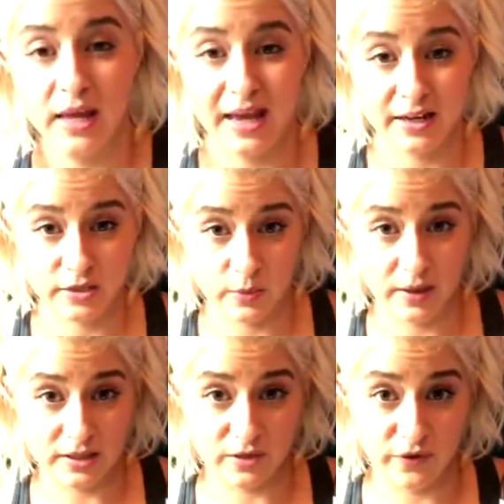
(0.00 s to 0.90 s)
and as well
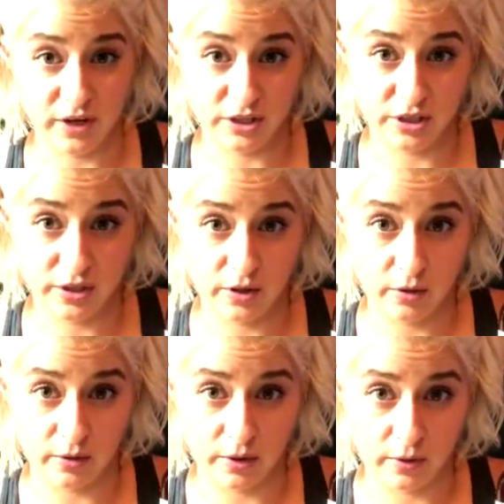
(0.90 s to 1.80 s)
as the fractionated
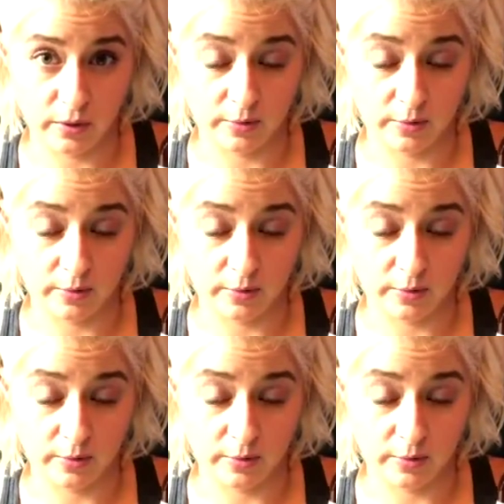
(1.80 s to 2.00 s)
coconut oil,